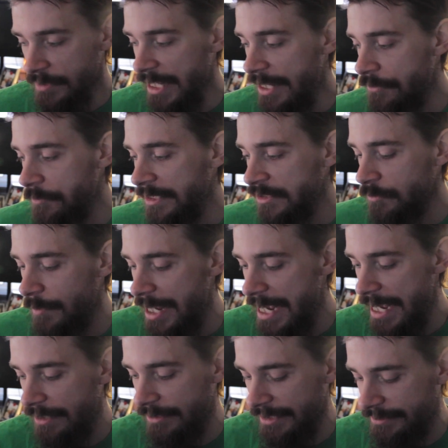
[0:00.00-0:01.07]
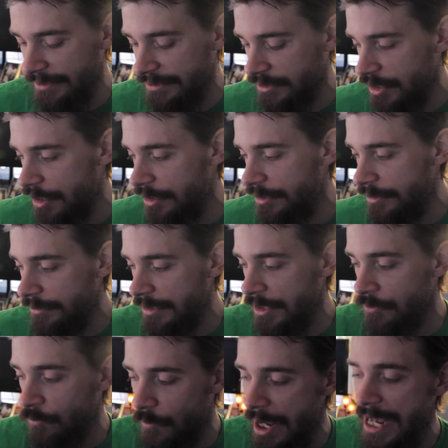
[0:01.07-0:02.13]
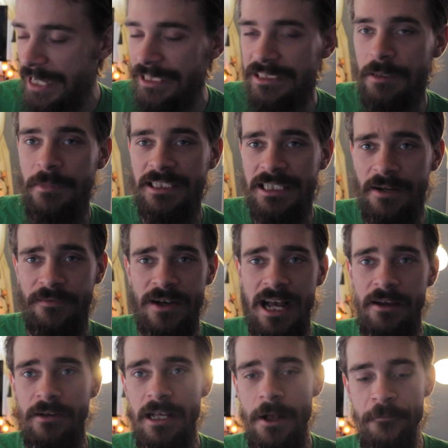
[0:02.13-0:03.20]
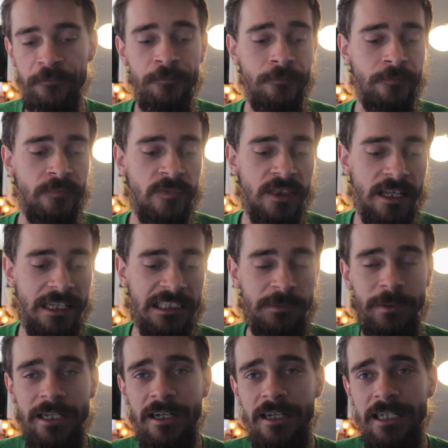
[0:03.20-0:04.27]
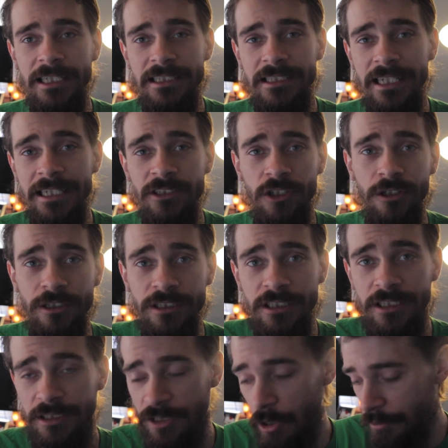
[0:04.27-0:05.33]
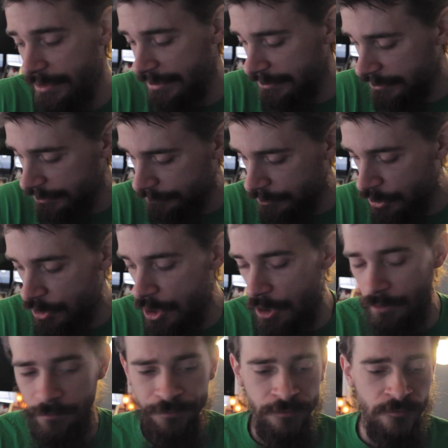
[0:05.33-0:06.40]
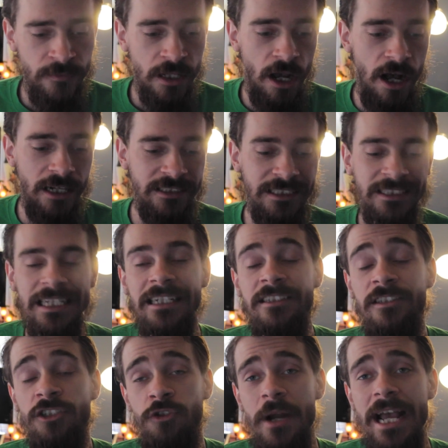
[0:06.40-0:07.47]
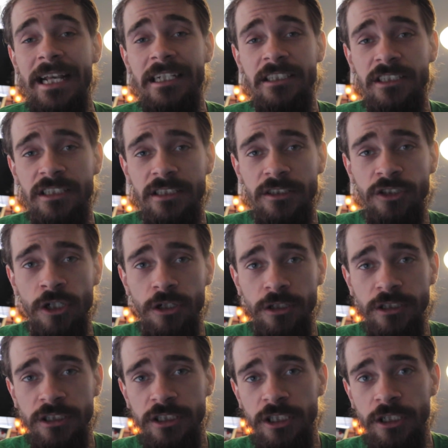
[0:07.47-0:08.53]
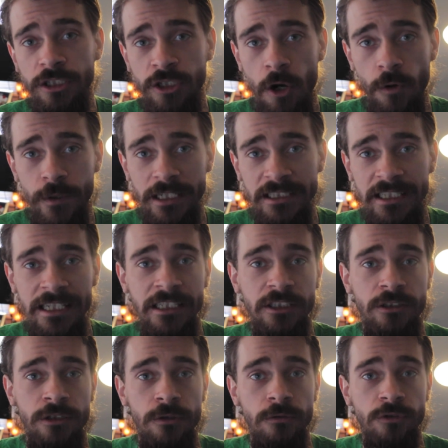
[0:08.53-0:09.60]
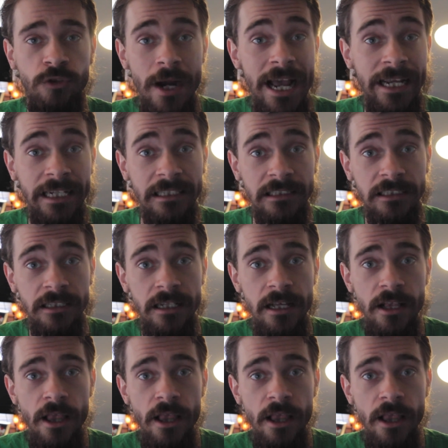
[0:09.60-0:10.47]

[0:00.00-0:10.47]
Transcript: And the reason why I like this card and why it's on my top 5 is because it turns tokens, it's Descent of the Dragons turns your tokens into dragons.